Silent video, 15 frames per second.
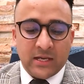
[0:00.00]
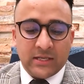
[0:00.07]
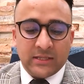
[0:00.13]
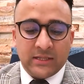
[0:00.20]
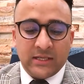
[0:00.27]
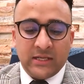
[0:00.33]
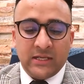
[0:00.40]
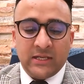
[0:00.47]

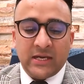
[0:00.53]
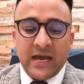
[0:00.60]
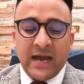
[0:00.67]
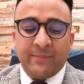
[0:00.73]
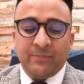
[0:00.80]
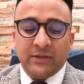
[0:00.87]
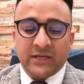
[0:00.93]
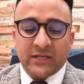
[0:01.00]
the
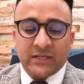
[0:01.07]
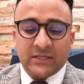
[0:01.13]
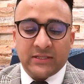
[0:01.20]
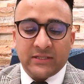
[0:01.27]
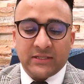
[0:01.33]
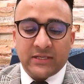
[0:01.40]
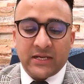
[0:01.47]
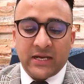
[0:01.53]

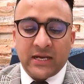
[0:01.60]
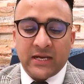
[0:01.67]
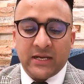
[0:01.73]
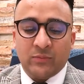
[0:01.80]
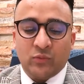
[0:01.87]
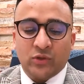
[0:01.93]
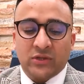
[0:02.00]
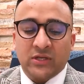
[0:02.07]
applicant,
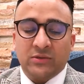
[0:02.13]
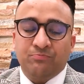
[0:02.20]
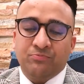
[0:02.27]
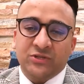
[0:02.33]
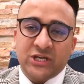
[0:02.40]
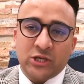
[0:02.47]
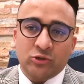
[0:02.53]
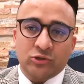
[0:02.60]
the
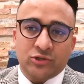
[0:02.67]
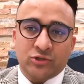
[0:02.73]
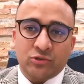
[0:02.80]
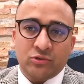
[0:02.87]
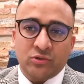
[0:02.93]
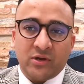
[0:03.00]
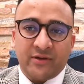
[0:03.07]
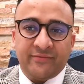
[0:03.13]
Schedule
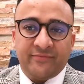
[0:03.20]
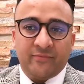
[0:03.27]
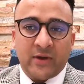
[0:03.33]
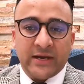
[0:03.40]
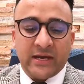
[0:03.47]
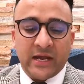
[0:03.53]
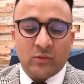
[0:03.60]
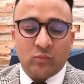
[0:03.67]
2 of
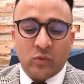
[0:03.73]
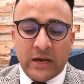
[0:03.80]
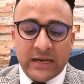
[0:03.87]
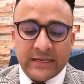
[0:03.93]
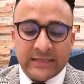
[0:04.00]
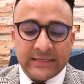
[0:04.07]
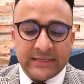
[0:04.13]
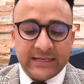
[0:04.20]

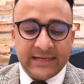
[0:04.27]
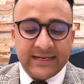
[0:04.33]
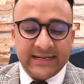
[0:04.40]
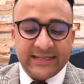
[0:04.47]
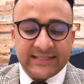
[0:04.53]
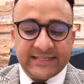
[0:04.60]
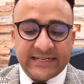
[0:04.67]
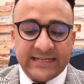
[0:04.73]
191
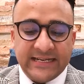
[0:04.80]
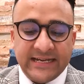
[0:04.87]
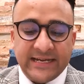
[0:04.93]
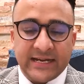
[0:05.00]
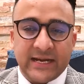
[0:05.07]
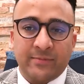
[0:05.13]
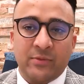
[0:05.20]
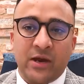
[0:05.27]
is clear,
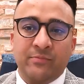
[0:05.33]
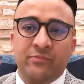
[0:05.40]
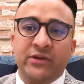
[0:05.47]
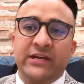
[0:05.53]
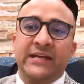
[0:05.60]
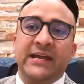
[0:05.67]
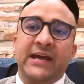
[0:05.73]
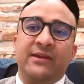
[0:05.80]
and I'm
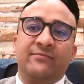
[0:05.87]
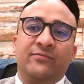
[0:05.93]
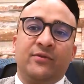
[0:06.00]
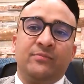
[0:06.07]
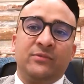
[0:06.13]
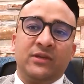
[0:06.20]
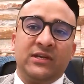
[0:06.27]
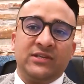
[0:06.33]
reading out
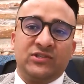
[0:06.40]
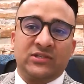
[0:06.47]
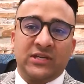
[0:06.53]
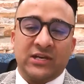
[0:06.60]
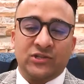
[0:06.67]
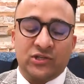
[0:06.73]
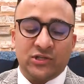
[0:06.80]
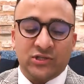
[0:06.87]
from the
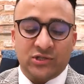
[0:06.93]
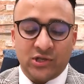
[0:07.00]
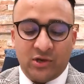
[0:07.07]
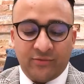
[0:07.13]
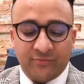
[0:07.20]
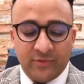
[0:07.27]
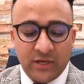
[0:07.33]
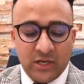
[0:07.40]
legislation
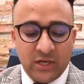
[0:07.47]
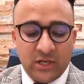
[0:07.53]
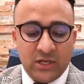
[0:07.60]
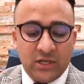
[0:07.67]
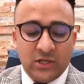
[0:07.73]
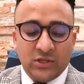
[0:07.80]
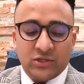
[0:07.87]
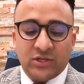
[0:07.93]
itself.
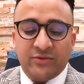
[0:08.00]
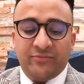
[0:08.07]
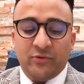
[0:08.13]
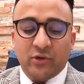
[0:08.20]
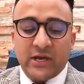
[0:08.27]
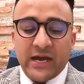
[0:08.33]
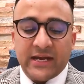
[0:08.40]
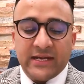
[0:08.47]
So if you
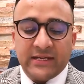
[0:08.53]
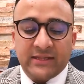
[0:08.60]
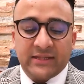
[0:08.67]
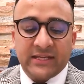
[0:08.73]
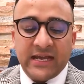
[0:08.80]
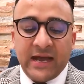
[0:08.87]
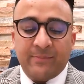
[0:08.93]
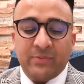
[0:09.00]
look at it,
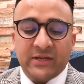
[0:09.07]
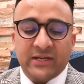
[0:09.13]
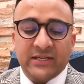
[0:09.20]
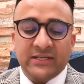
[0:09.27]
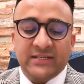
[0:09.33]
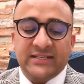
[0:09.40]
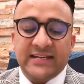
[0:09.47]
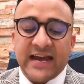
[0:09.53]
the
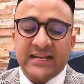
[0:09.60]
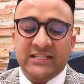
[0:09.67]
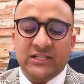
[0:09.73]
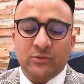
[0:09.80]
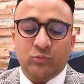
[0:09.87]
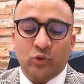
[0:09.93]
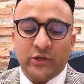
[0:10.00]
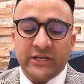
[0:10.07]
applicant
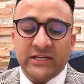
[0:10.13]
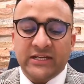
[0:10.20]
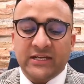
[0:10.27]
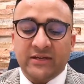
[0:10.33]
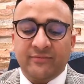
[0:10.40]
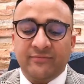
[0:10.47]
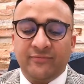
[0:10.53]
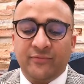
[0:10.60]
taxable
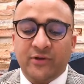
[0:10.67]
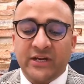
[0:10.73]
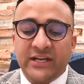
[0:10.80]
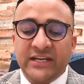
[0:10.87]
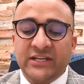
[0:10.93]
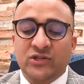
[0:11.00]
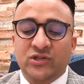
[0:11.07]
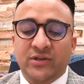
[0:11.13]
income for
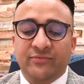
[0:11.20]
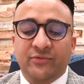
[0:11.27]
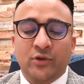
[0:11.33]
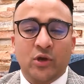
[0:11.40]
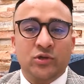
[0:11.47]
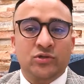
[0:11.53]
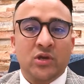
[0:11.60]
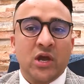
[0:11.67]
each of
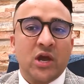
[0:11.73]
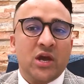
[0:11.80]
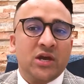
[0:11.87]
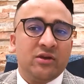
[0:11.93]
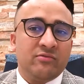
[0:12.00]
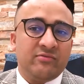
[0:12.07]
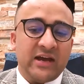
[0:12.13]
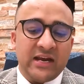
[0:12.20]
those
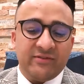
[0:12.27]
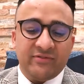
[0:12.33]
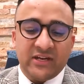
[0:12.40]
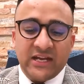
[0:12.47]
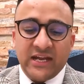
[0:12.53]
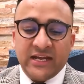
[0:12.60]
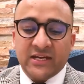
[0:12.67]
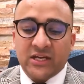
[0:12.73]

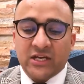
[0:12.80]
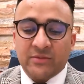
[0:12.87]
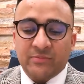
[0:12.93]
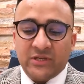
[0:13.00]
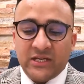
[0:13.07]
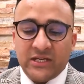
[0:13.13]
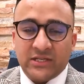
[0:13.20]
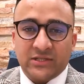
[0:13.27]
relevant income
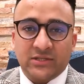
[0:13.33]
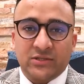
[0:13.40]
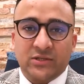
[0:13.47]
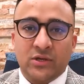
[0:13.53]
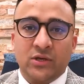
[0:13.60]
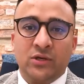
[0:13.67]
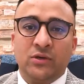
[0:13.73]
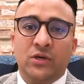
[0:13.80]
years.
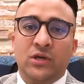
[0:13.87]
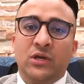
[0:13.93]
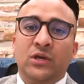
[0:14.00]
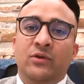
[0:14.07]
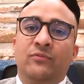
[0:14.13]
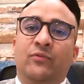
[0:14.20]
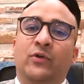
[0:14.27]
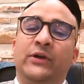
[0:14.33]
So
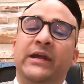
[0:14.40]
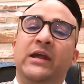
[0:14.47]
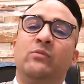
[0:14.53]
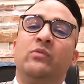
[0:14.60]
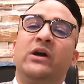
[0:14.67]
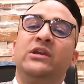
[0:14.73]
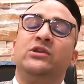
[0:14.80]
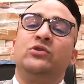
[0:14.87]

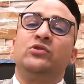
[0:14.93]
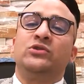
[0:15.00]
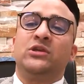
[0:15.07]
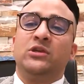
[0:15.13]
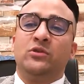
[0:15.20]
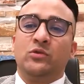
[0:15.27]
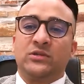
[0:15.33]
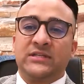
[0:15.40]
491
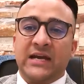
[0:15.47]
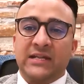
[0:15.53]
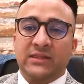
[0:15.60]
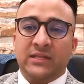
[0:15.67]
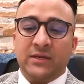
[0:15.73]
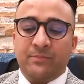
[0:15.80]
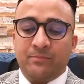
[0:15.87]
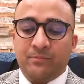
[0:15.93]
usually looks at
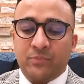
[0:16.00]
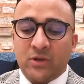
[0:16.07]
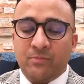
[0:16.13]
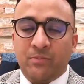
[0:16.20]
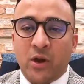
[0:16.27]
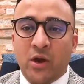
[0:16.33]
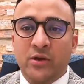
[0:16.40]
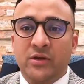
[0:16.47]
the
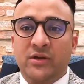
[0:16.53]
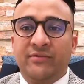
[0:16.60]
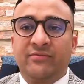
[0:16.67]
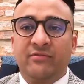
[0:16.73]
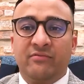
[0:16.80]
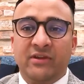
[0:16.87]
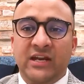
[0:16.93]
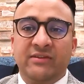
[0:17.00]
component of
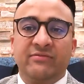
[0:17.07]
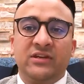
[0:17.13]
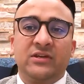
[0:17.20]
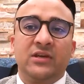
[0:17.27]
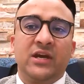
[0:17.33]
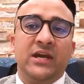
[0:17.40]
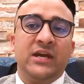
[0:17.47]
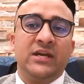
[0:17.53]

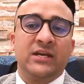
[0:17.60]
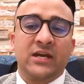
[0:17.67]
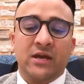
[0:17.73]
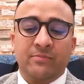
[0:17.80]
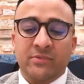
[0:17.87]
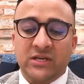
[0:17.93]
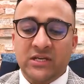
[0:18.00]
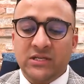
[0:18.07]
relevant
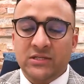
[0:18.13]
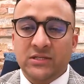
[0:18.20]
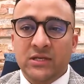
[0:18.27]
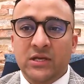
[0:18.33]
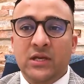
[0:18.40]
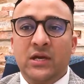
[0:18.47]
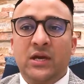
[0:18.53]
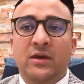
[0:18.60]
income years.
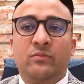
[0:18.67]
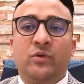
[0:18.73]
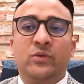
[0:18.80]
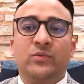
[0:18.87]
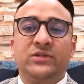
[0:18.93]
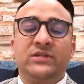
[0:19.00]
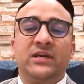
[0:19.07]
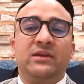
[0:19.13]
And when
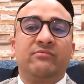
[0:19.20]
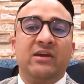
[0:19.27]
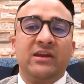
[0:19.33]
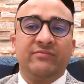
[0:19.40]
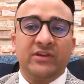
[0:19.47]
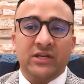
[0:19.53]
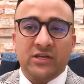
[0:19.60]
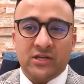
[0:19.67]
we say
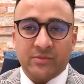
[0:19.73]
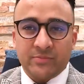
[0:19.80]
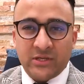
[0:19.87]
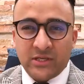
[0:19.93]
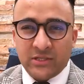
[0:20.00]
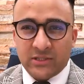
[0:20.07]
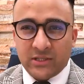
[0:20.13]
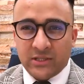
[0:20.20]
relevant income
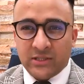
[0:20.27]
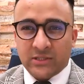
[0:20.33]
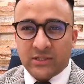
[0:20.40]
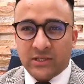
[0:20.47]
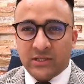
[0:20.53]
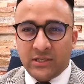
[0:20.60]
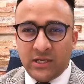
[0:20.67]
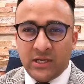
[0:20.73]
years is the
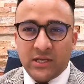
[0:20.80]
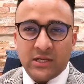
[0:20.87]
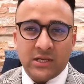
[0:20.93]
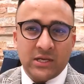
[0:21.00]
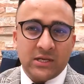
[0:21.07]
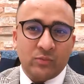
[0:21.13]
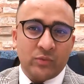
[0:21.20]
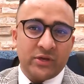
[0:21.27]
year
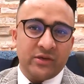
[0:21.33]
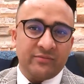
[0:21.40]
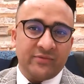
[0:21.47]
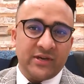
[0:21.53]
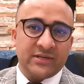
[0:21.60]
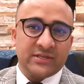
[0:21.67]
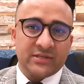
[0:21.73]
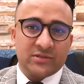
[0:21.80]
when your
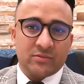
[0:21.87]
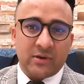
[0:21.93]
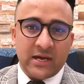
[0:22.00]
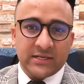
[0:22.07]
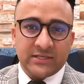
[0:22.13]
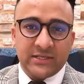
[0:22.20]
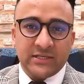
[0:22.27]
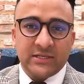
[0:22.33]
visa is
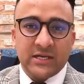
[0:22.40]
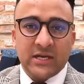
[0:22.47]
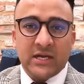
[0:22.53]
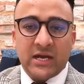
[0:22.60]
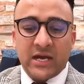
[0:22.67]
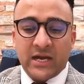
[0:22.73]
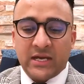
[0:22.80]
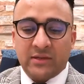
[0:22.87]
granted
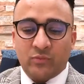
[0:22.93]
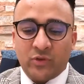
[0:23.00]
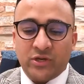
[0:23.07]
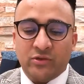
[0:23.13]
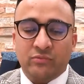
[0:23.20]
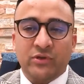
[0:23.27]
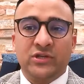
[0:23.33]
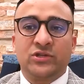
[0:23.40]
and when
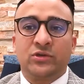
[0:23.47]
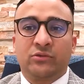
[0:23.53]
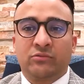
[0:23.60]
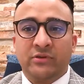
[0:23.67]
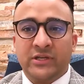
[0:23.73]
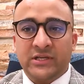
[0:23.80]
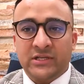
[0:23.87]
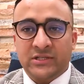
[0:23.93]
you reach your
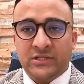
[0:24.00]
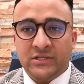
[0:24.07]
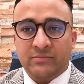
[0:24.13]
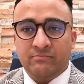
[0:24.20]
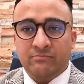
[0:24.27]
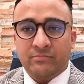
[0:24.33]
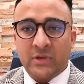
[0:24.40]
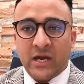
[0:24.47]
3 years
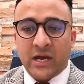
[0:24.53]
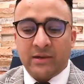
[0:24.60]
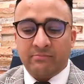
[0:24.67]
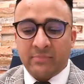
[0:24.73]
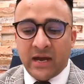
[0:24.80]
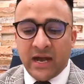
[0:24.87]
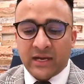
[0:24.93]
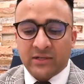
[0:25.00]

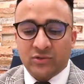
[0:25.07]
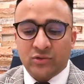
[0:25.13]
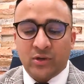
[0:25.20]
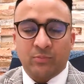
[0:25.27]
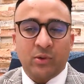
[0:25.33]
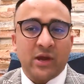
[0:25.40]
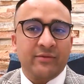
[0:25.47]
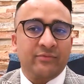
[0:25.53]
mark to
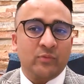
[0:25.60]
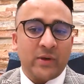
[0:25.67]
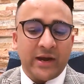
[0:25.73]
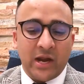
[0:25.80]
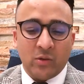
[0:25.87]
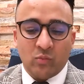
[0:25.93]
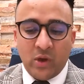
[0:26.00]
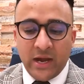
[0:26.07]
apply for
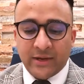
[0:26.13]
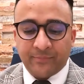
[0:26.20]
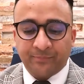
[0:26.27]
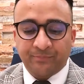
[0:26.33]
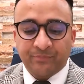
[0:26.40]
191.